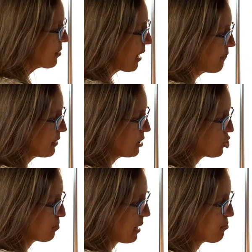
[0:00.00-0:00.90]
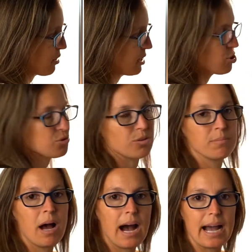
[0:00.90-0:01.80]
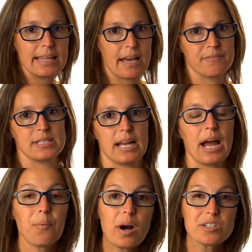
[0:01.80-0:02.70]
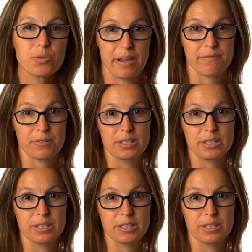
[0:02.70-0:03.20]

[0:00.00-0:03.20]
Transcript: I finished my brainstorm, I left it. I walked away for a